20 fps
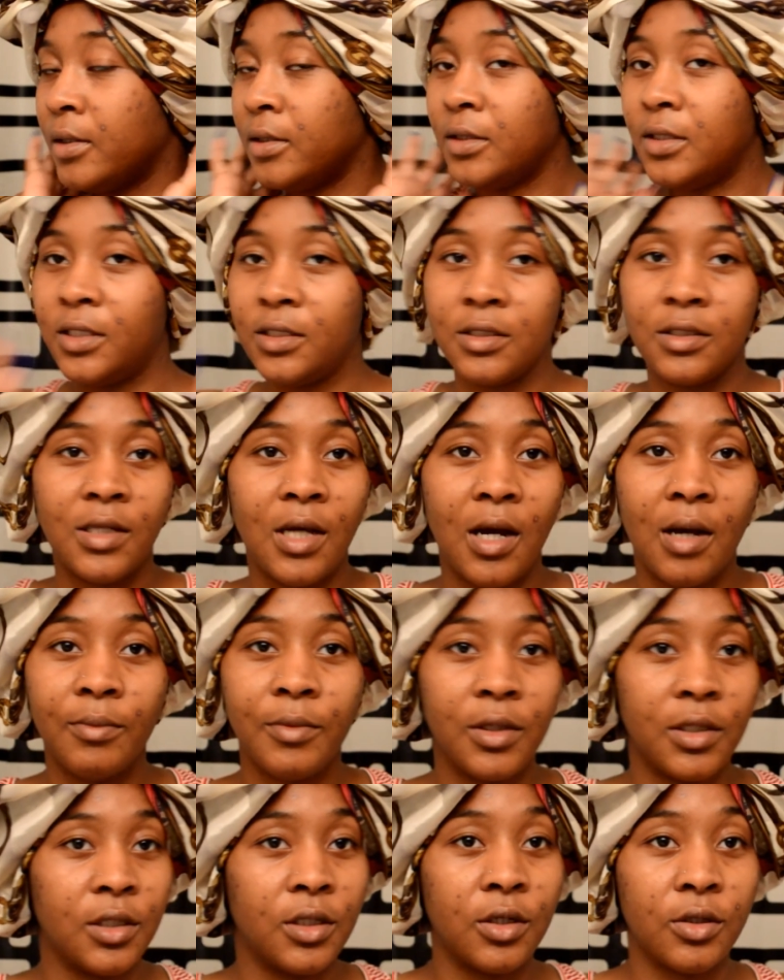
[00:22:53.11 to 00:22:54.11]
this is how I'm
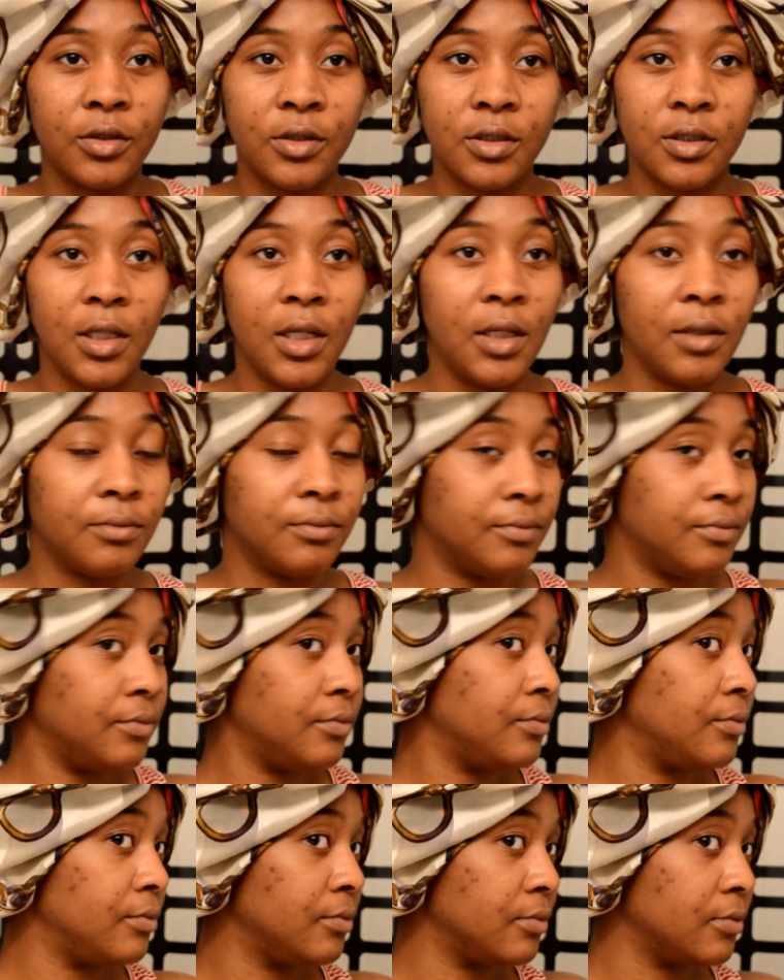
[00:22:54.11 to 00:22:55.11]
gonna go to sleep.
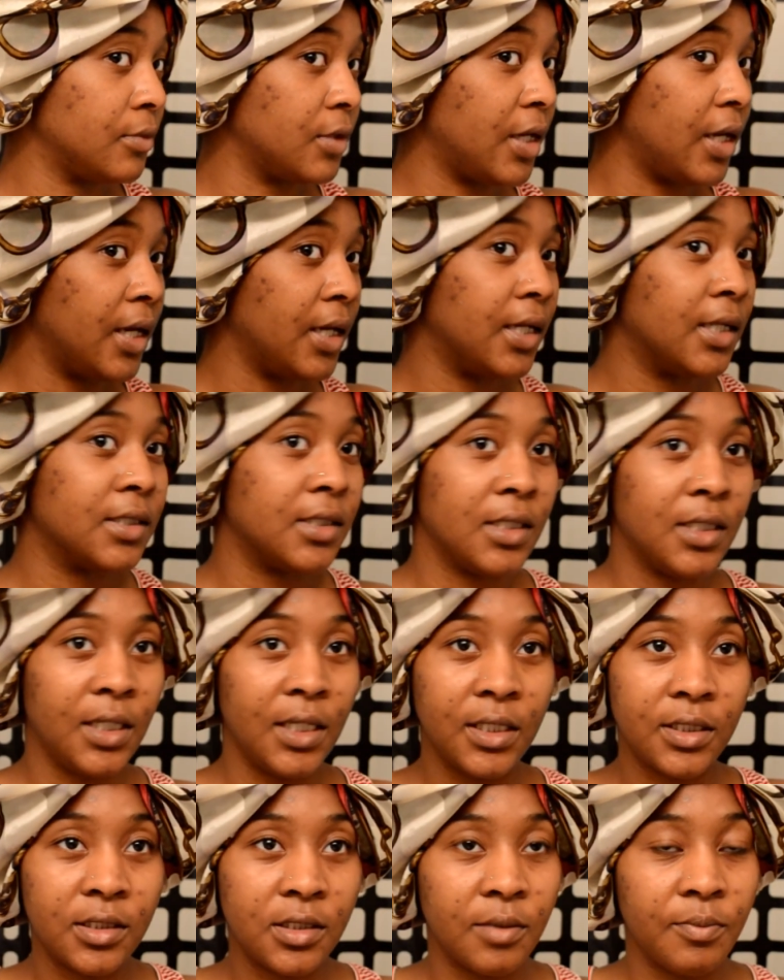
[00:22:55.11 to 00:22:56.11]
Okay, because it
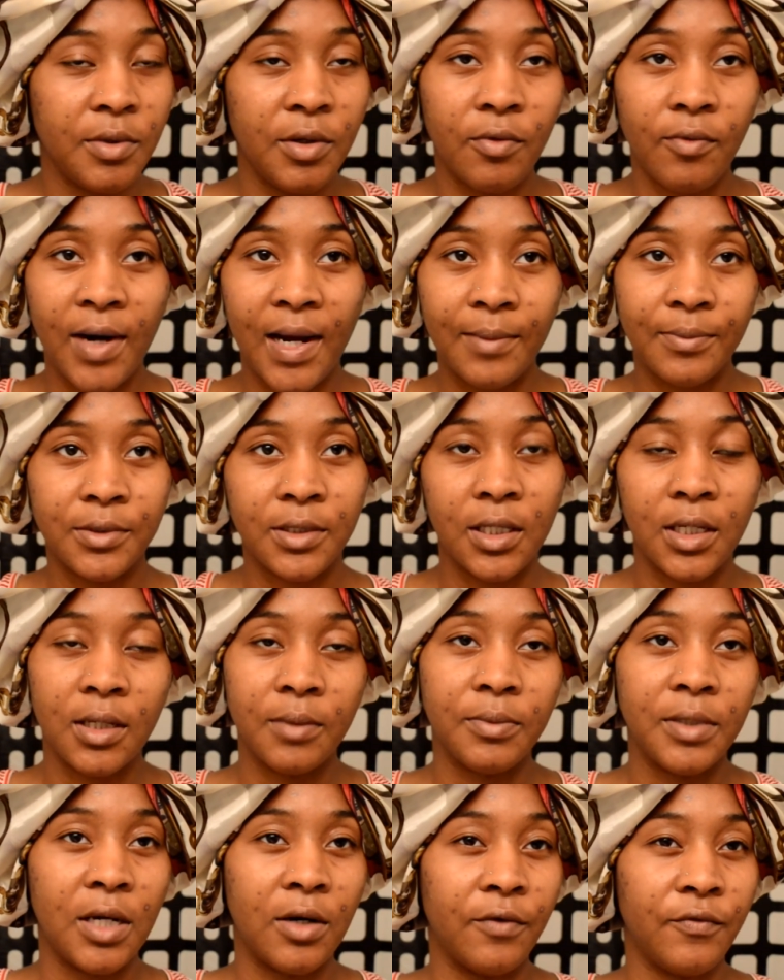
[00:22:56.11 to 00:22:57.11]
needs to be wrapped up.
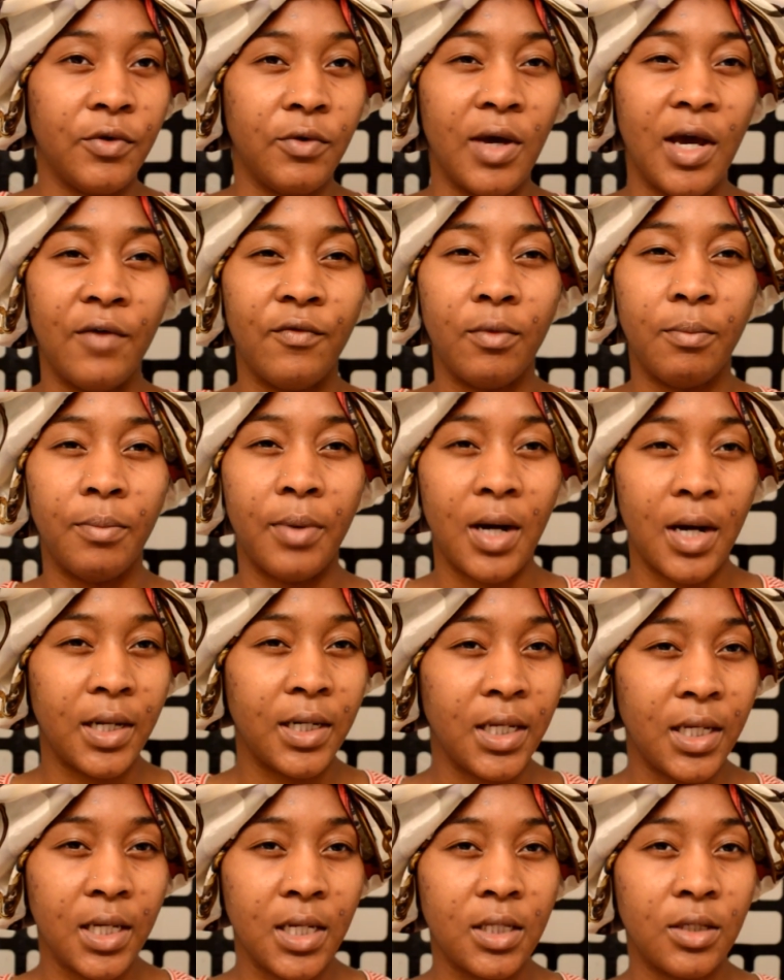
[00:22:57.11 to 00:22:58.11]
Now, if you have a
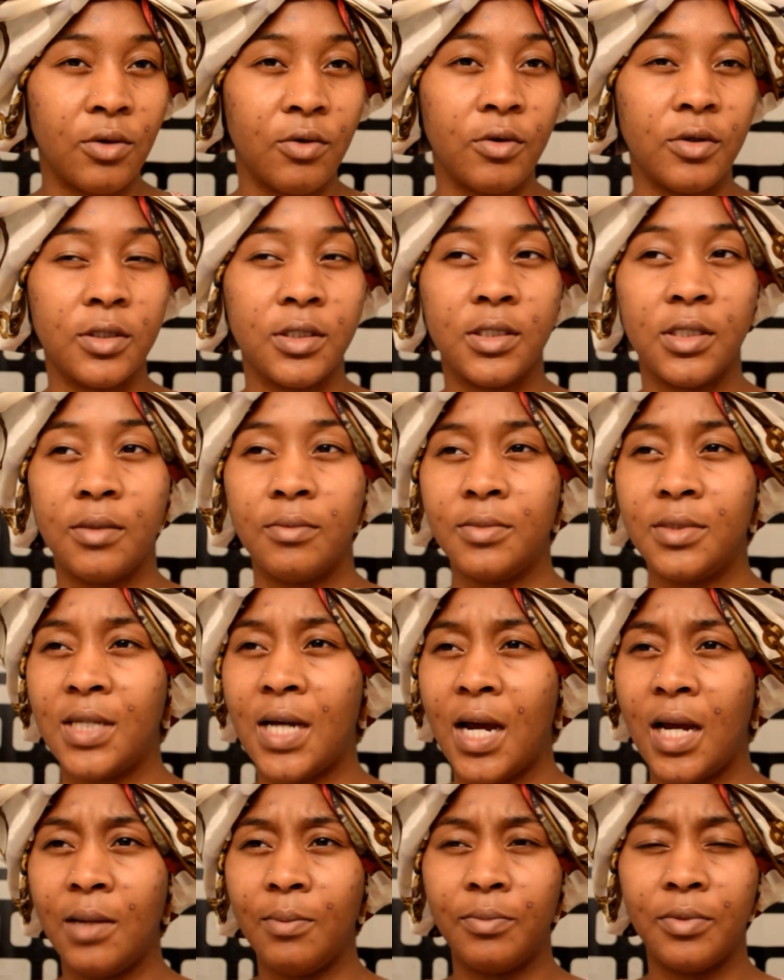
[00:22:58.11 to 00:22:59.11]
bonnet or some
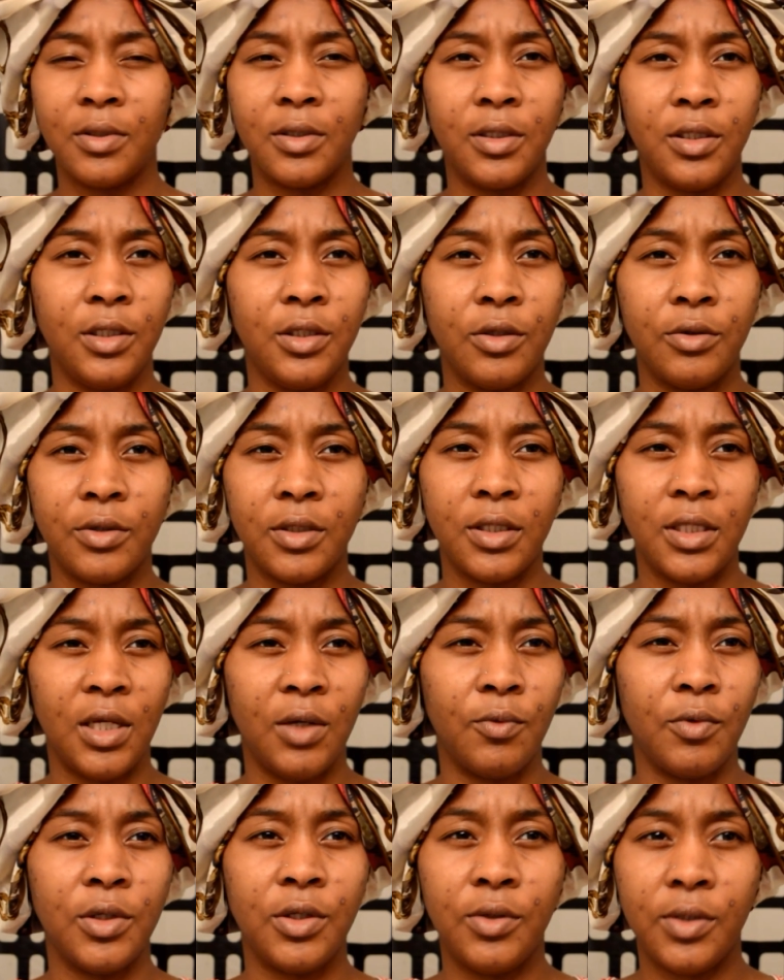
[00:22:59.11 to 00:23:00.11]
type of, you know, the
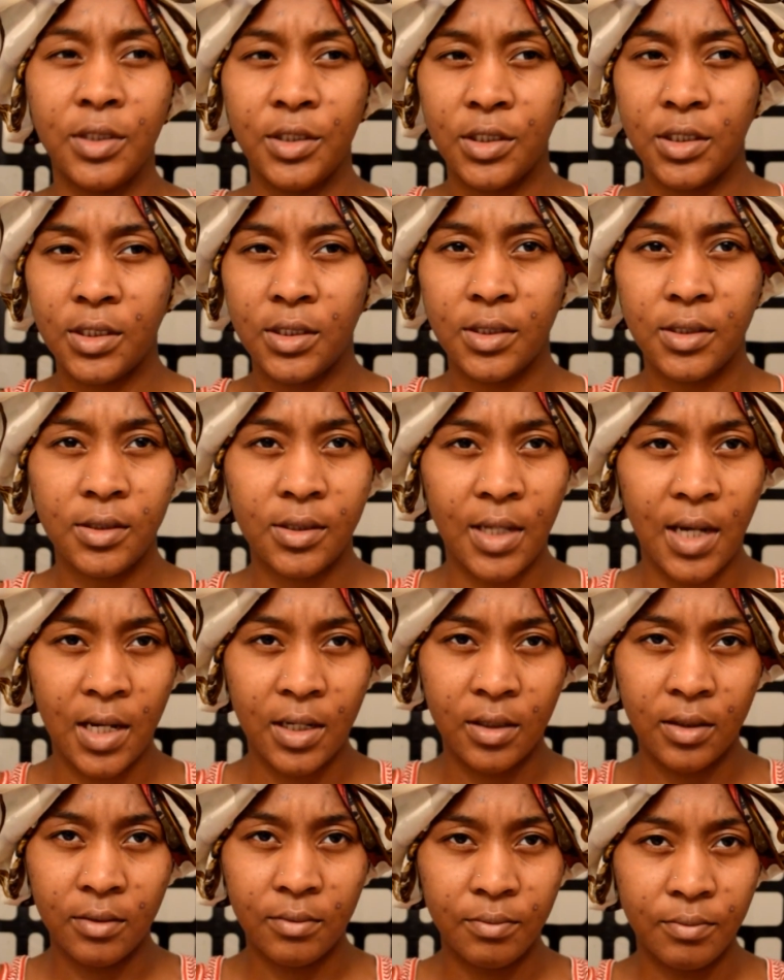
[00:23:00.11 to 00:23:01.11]
thing where you can just kind
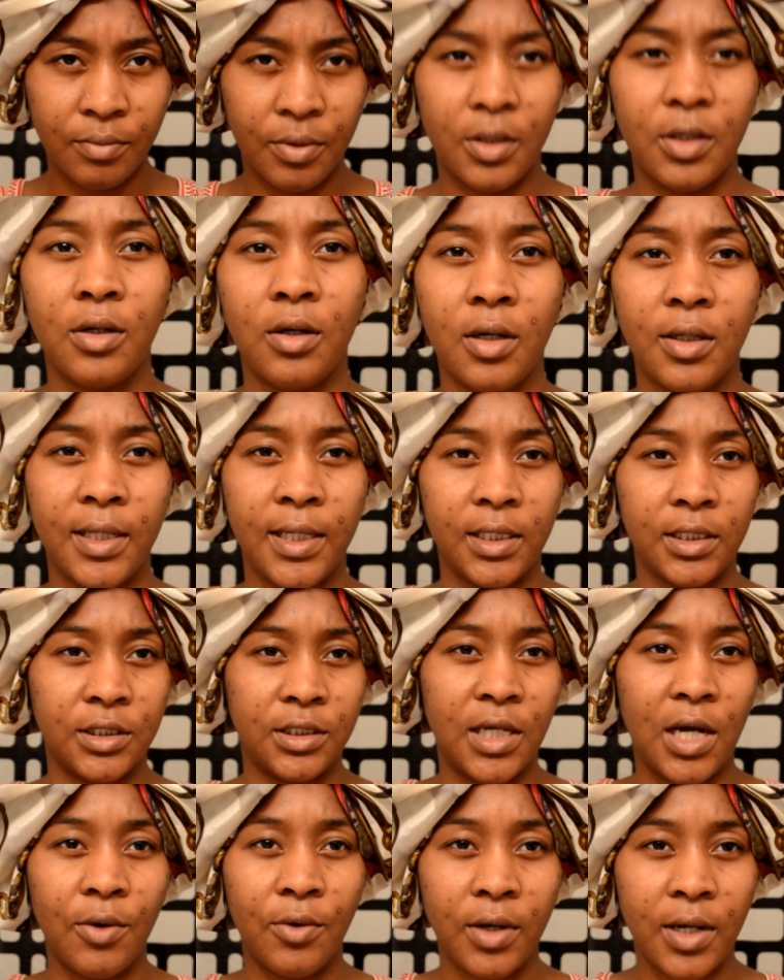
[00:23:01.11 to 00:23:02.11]
of put it on like a
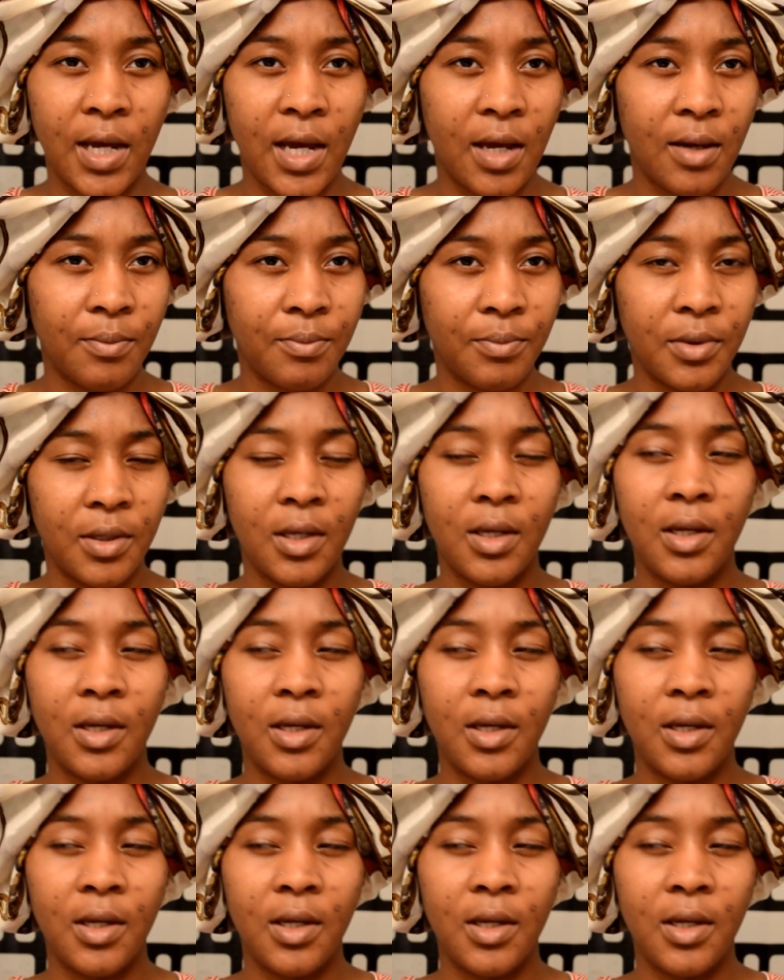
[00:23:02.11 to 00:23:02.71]
shower cap